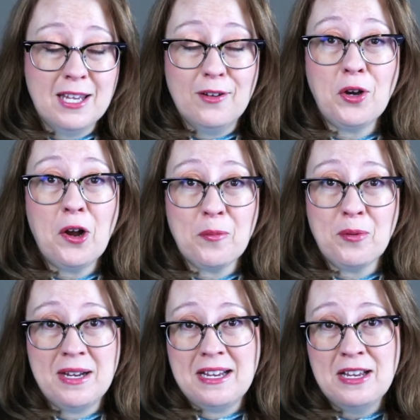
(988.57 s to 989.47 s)
Give your heart a
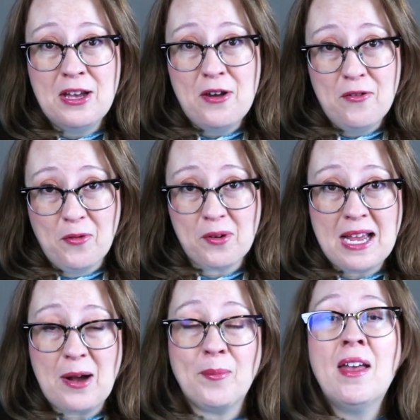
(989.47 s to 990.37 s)
break for
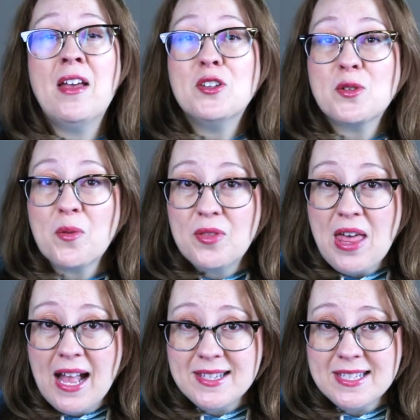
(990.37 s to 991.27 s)
now. So
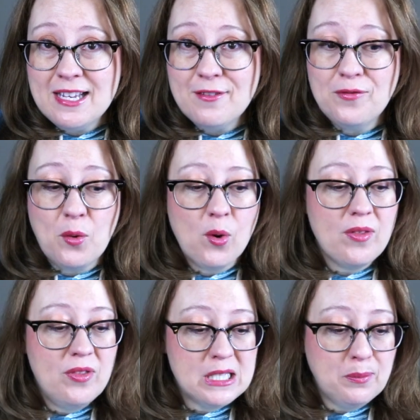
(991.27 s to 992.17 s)
that's it for
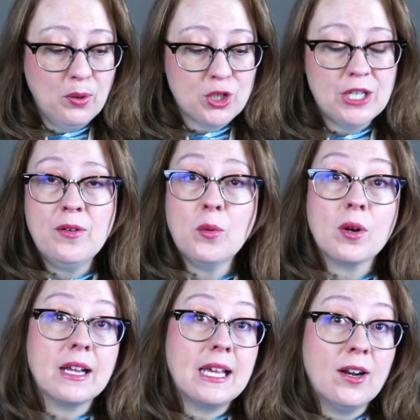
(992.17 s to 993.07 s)
this portion of it. We're
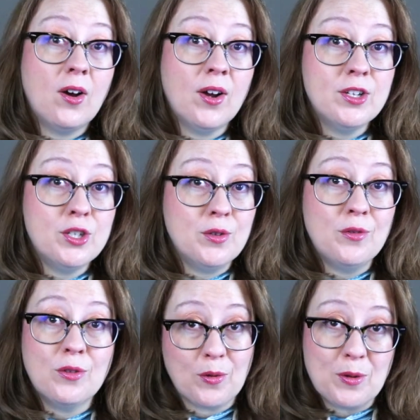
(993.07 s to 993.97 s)
going to get on to
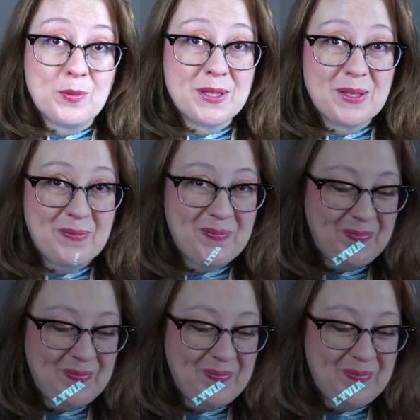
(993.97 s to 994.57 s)
the groups.